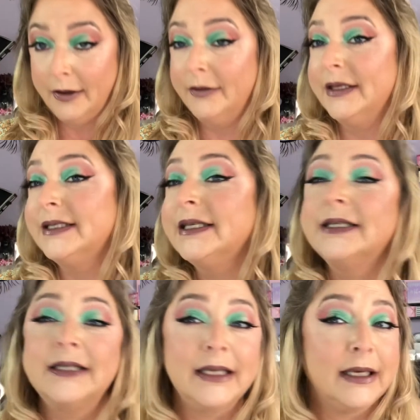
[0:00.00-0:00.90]
This
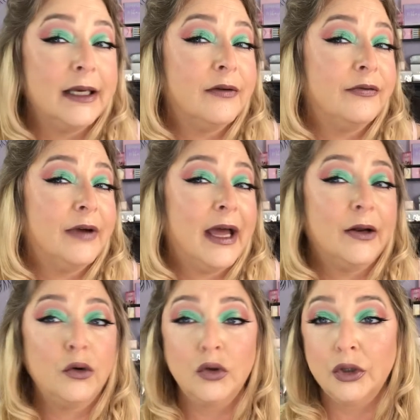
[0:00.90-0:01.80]
is the
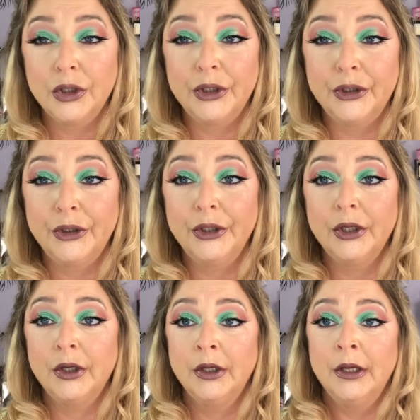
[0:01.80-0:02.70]
final look.
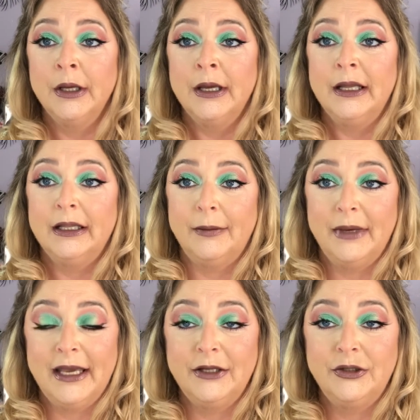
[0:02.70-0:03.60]
Let me
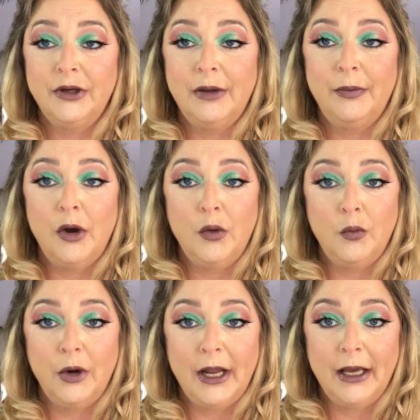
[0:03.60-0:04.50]
catch you up on
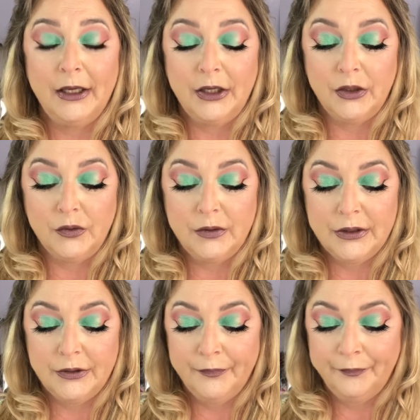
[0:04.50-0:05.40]
what I
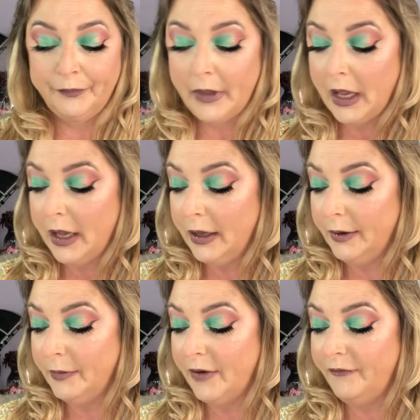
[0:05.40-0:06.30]
used.
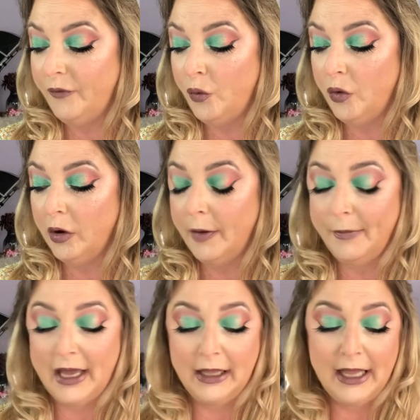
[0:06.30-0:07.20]
For
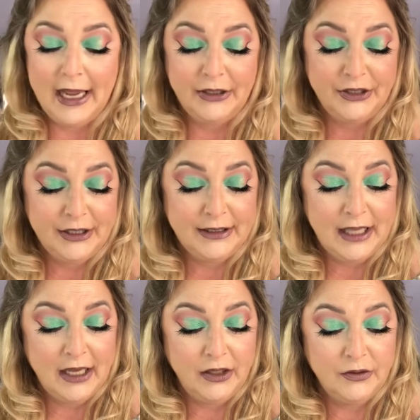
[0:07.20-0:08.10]
my lashes,
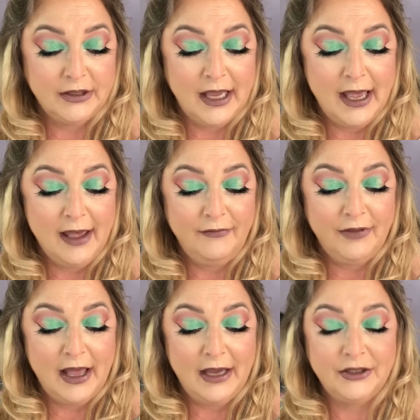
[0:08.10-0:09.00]
I used a half
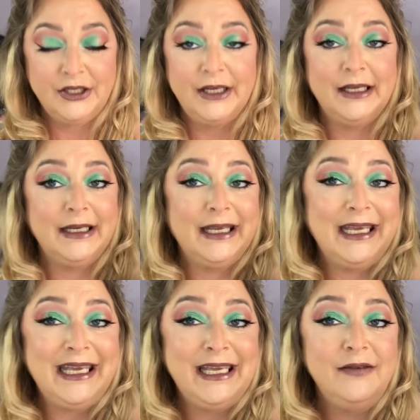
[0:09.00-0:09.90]
lash in
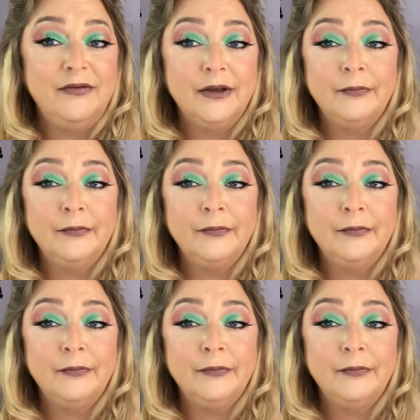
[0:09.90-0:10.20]
Eve.